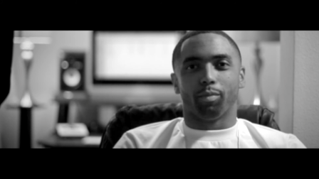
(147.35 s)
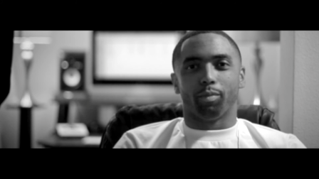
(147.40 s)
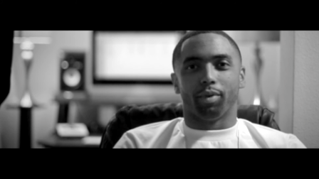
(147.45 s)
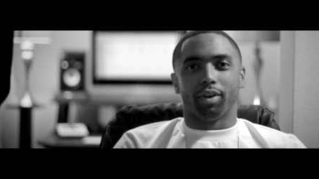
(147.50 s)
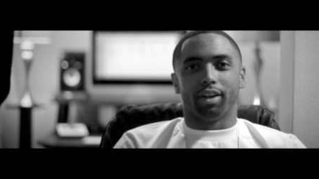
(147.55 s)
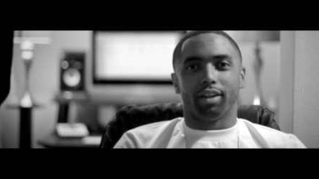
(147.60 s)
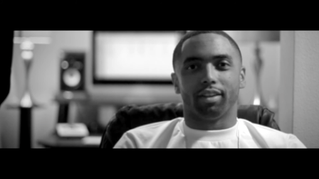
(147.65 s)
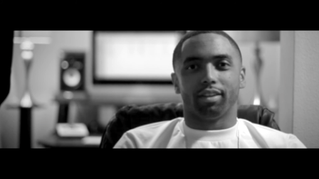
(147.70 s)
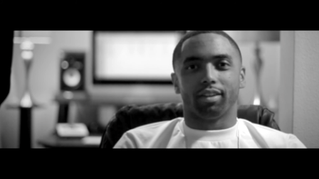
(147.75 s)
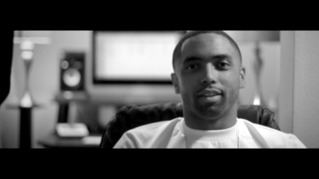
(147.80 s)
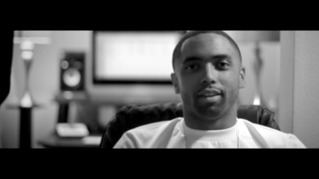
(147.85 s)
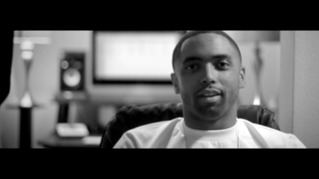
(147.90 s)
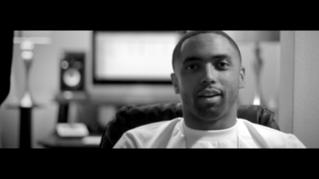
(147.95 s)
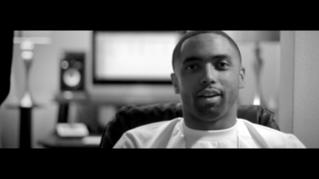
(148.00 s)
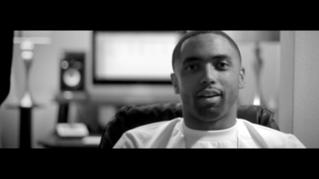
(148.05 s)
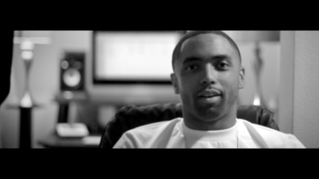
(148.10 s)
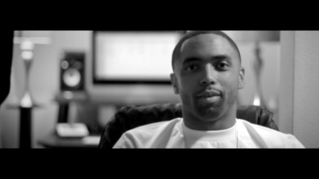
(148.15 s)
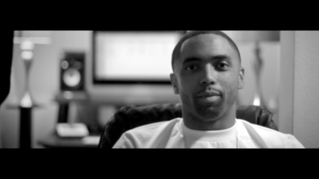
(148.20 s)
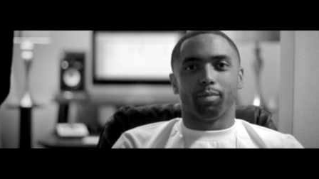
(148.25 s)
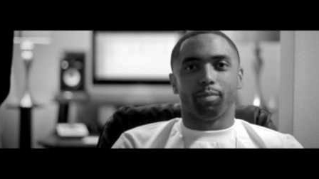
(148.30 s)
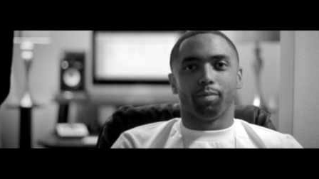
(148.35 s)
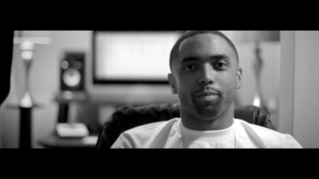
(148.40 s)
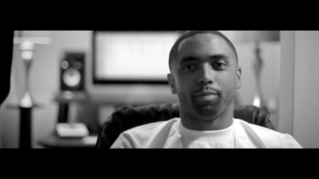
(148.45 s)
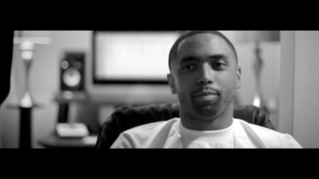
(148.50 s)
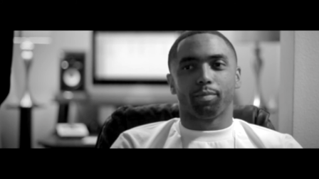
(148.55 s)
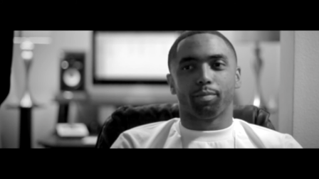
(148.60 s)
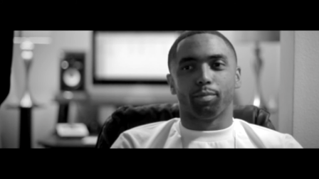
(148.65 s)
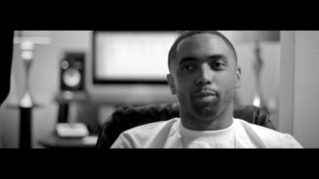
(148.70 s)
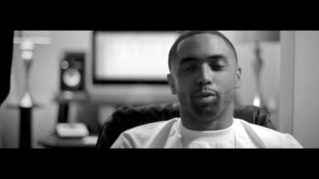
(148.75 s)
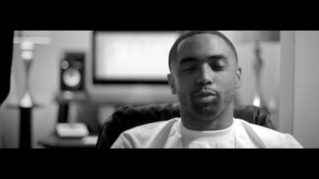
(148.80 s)
but
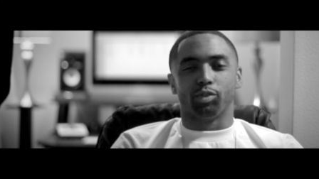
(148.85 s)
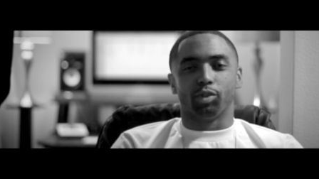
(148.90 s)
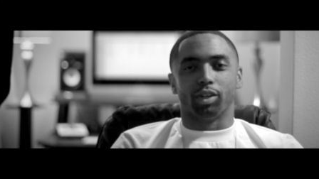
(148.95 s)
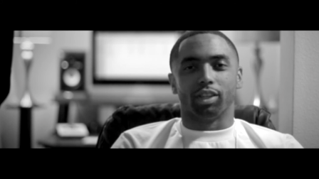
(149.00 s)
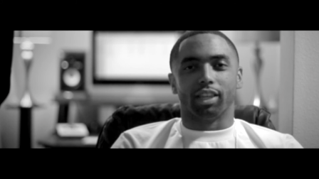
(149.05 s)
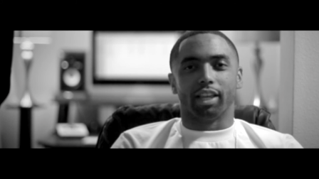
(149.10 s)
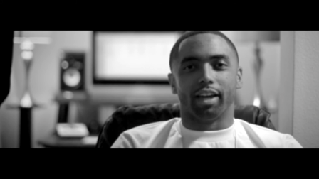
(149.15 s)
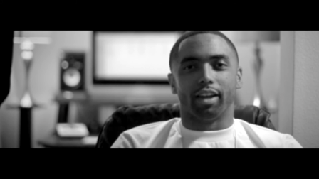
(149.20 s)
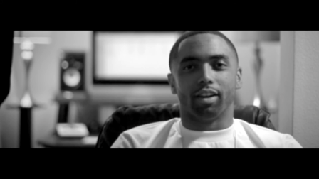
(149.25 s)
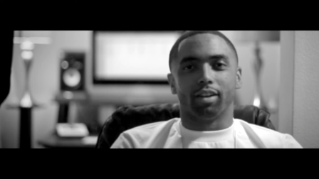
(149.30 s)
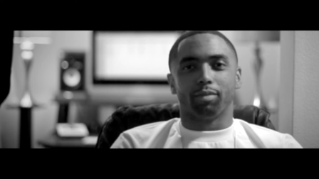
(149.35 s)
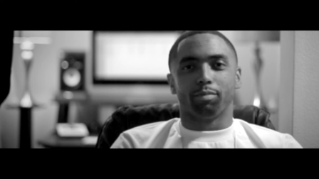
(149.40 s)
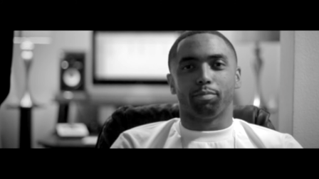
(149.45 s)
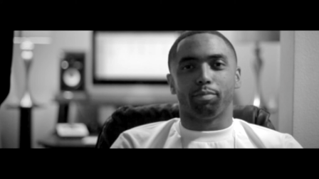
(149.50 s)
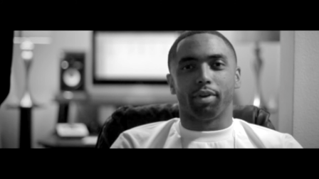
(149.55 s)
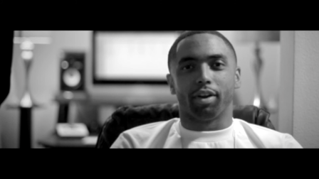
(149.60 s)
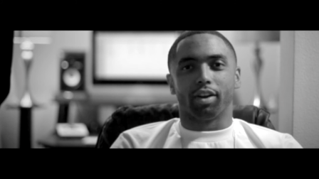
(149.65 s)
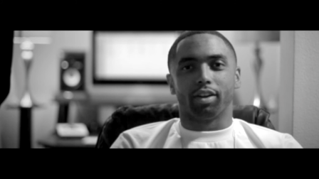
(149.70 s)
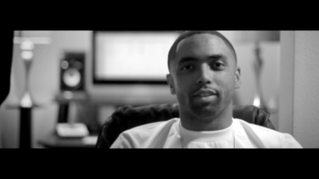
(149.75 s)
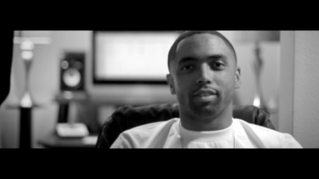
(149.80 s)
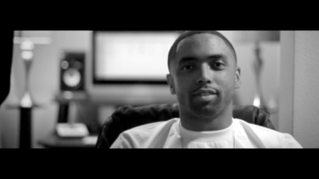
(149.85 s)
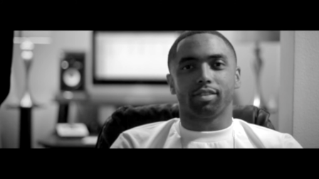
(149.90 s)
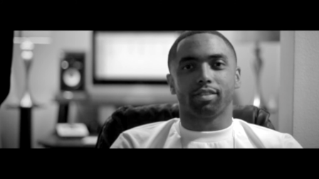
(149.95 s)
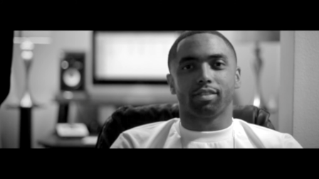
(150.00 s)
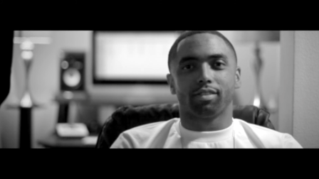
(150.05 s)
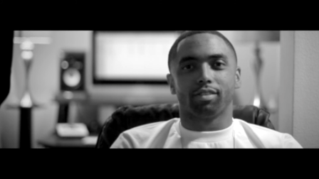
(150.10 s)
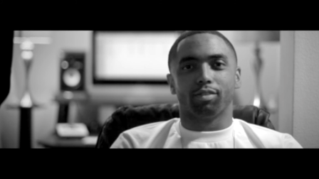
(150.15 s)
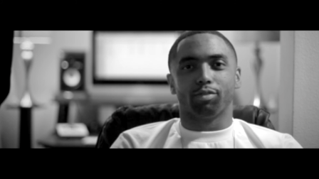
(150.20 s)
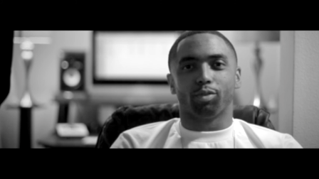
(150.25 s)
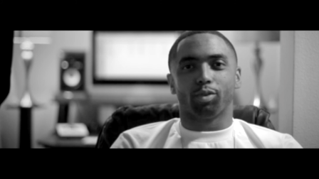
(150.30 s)
moved to Atlanta. Parents
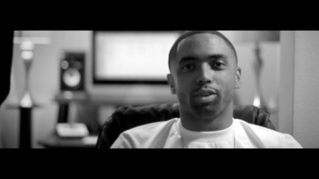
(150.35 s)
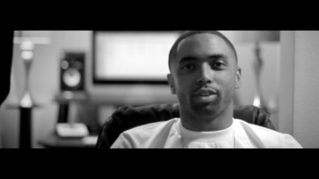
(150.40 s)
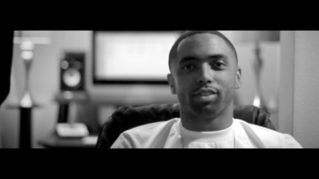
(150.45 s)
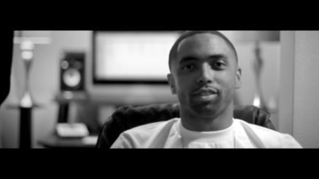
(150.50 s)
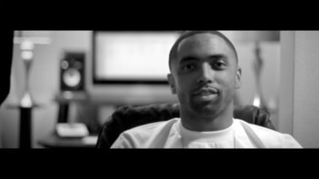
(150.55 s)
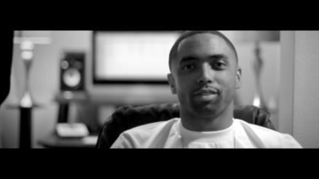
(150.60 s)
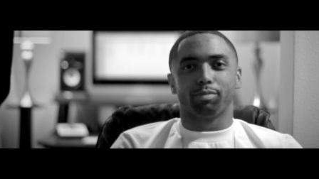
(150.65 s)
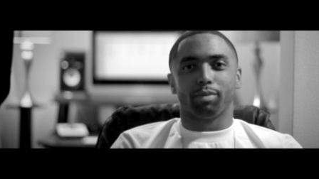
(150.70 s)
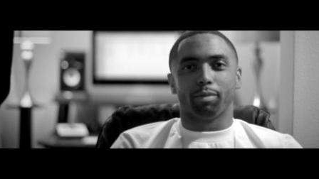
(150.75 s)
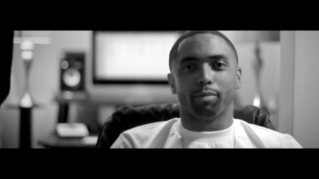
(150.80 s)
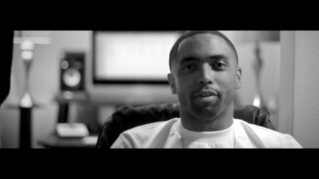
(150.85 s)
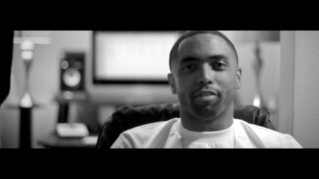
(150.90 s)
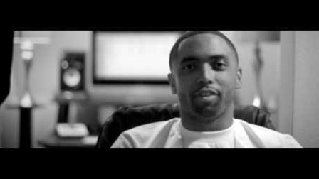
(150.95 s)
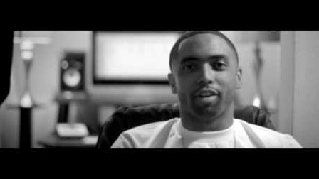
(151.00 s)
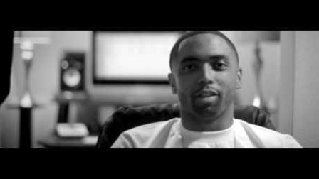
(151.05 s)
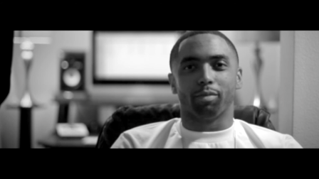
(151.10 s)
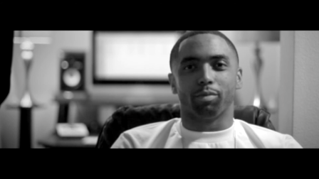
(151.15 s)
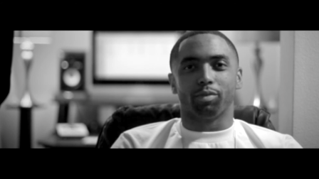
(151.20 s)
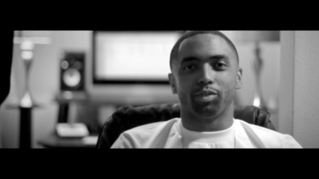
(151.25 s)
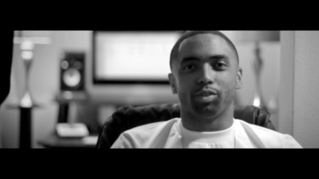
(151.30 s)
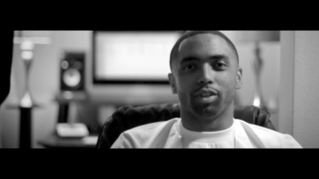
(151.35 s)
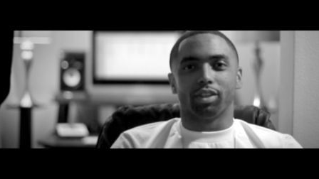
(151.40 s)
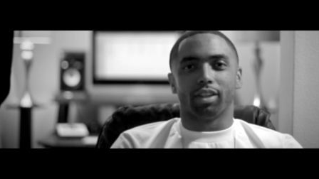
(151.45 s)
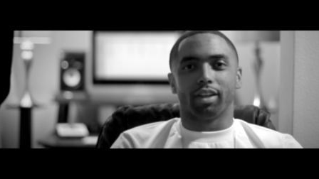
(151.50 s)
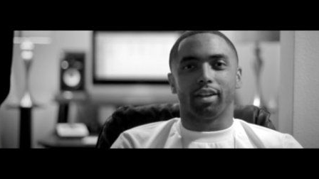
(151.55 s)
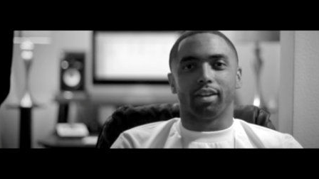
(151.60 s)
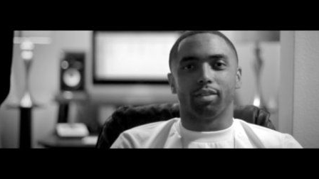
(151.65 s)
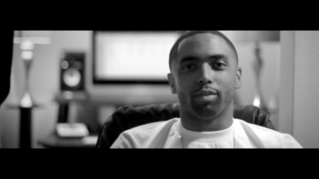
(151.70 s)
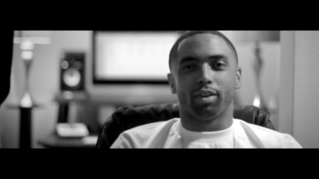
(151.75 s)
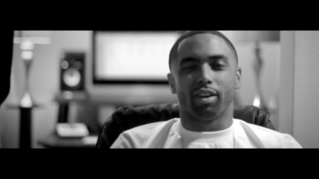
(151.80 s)
divorced. Me and my father moved to
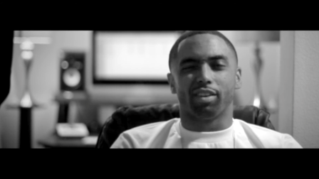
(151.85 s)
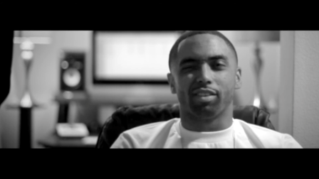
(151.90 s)
Atlanta when I